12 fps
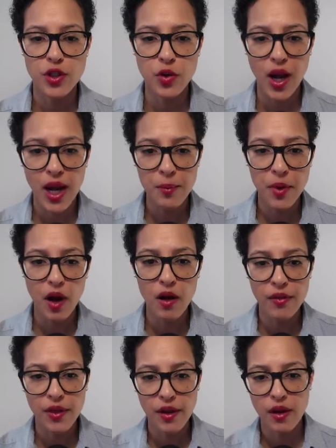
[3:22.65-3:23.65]
So I'm
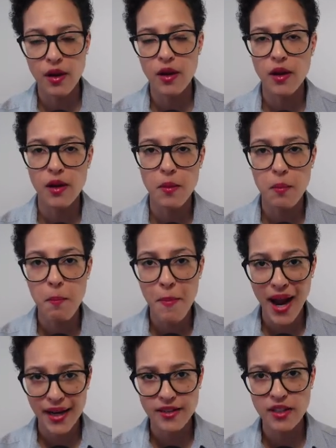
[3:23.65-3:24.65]
on the
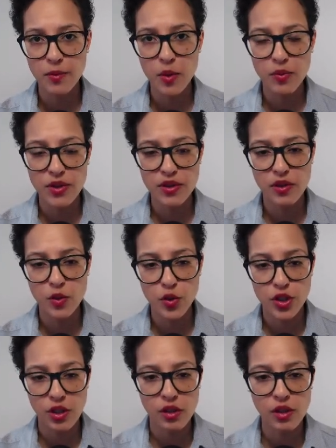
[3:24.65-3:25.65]
maximum
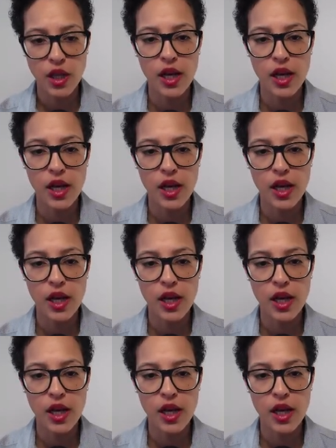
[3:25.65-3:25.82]
resolution.